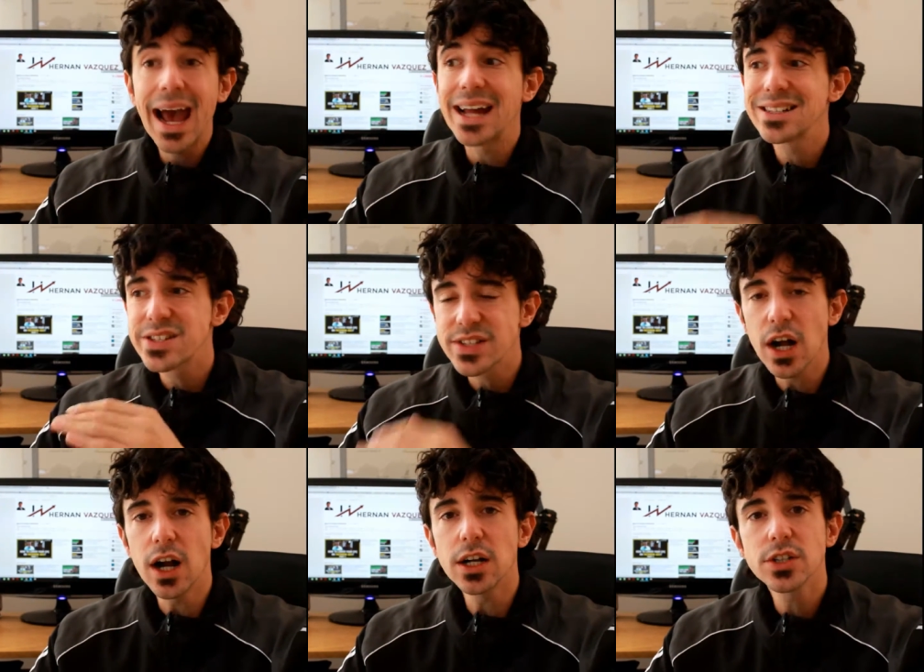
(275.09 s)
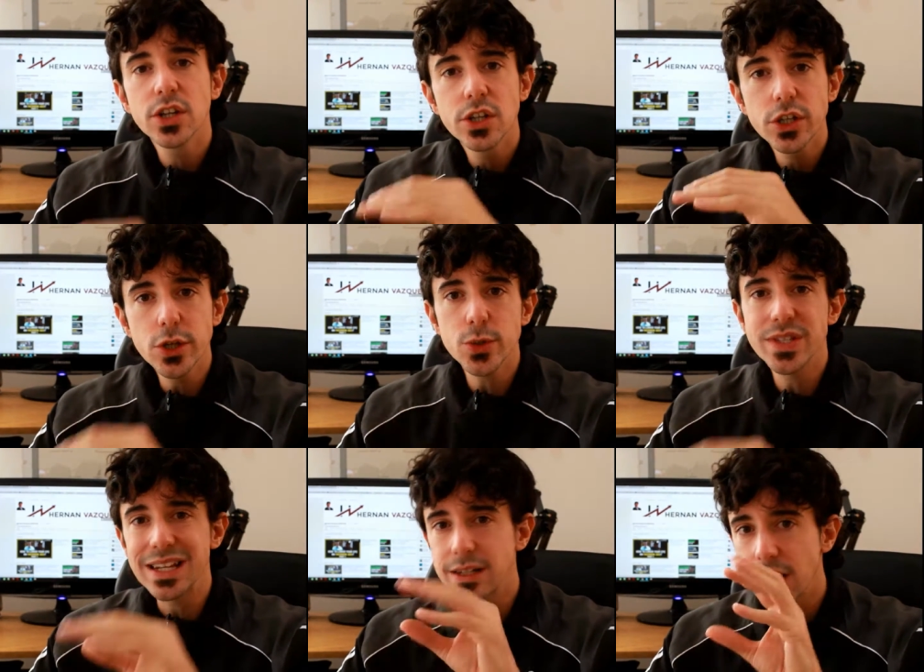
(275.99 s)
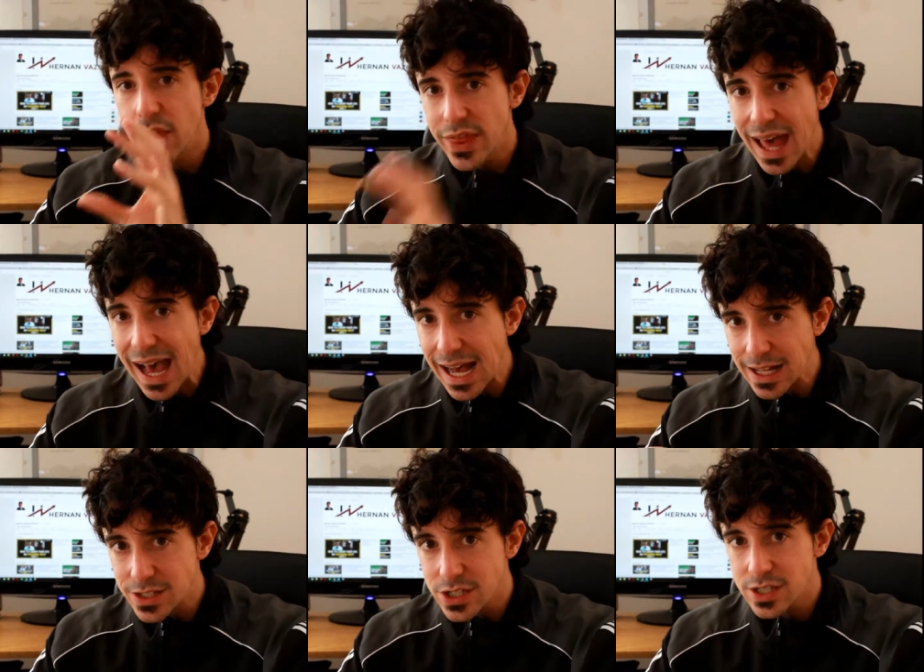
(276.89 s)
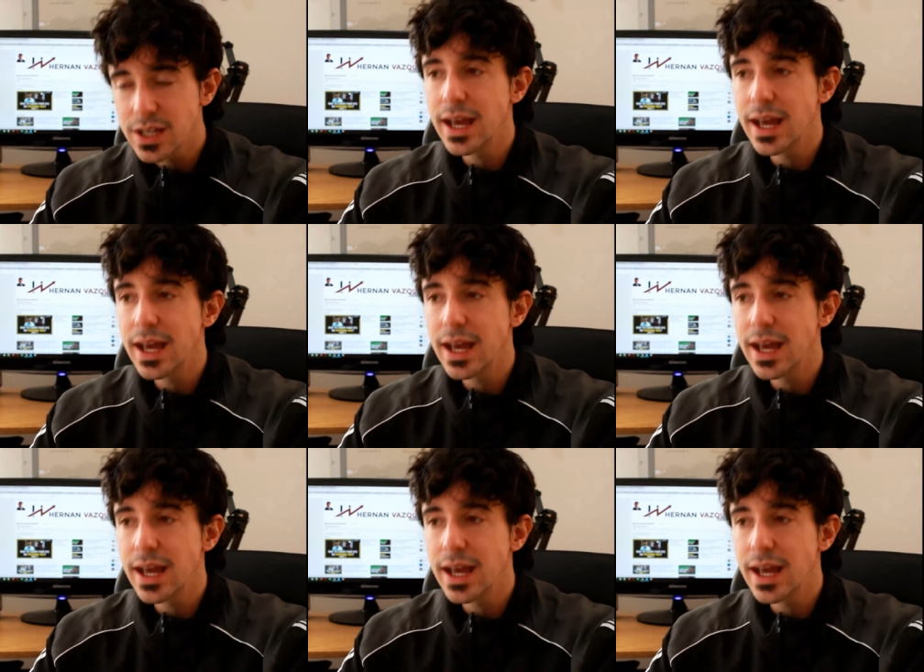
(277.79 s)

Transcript: and start using that